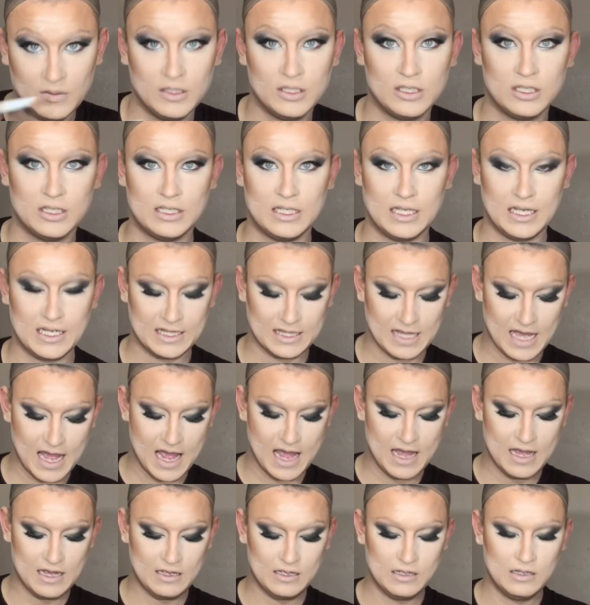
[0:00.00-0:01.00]
Just like
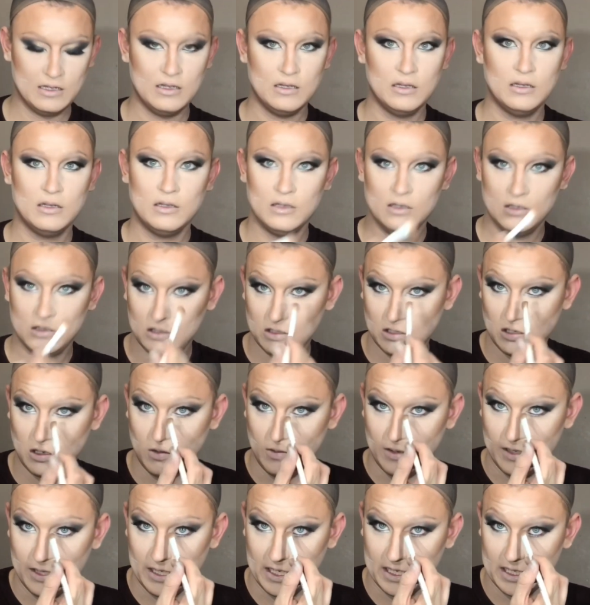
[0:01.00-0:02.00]
that.
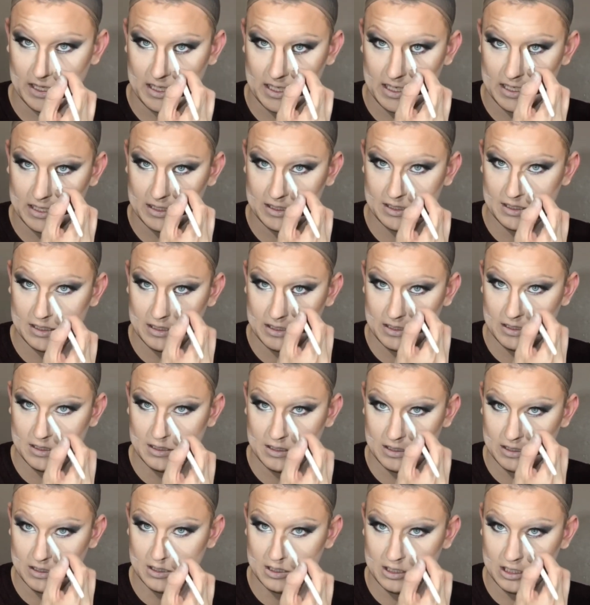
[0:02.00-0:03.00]
Go in like this.
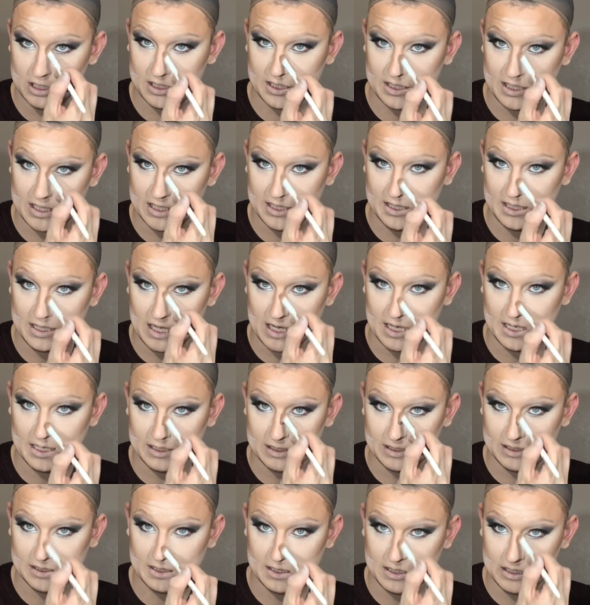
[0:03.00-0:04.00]
Just thin
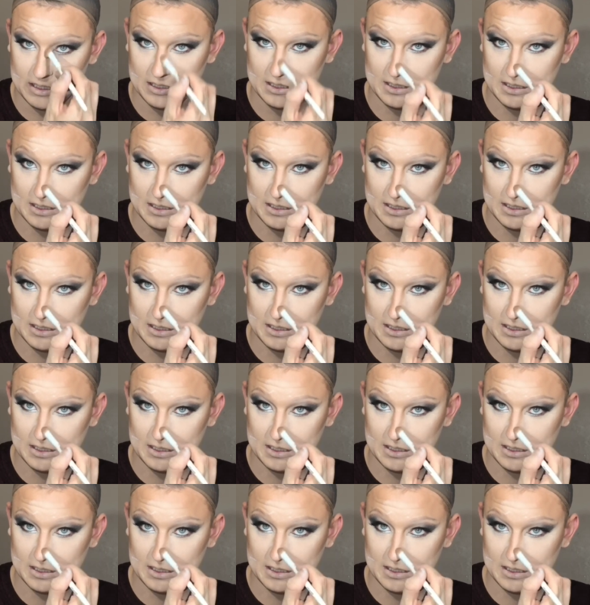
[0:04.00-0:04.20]
lines.